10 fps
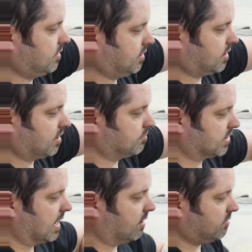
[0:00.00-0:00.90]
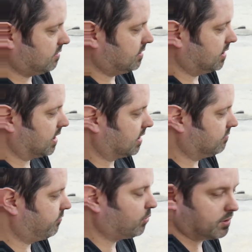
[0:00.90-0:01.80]
It comes out and then I can
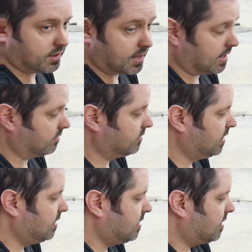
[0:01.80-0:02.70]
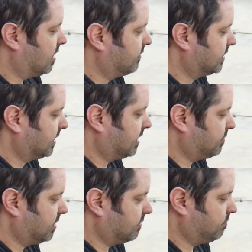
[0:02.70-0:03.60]
fold it down. Obviously I'm
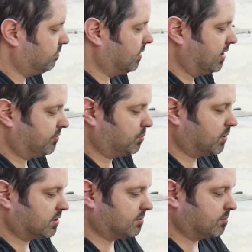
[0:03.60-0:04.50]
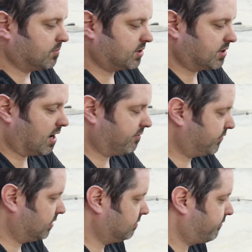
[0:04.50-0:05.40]
going to have to put some soft
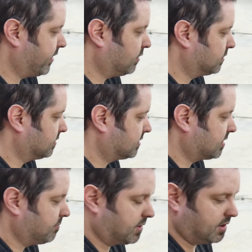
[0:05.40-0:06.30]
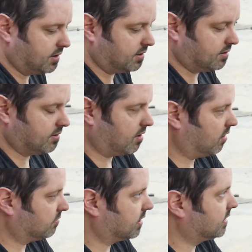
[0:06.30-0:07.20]
felt or something
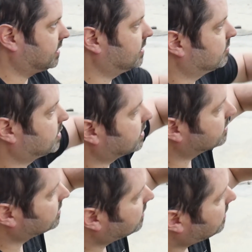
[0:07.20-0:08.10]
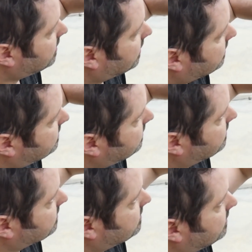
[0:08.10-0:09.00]
all around here, because I can see
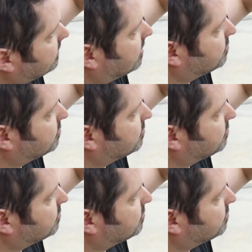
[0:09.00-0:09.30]
this ending up